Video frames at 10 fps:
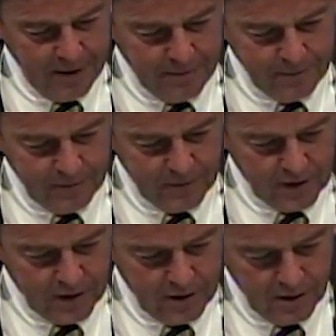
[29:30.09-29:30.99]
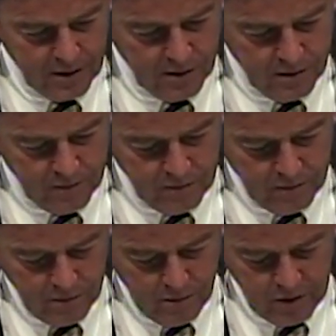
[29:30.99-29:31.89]

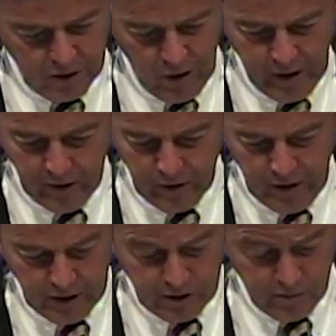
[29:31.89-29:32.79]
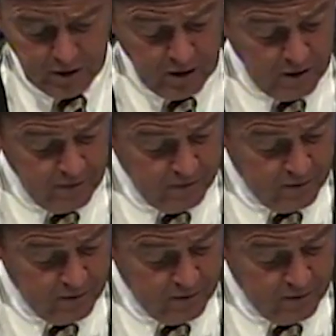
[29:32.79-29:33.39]
It was a long introduction, wasn't it?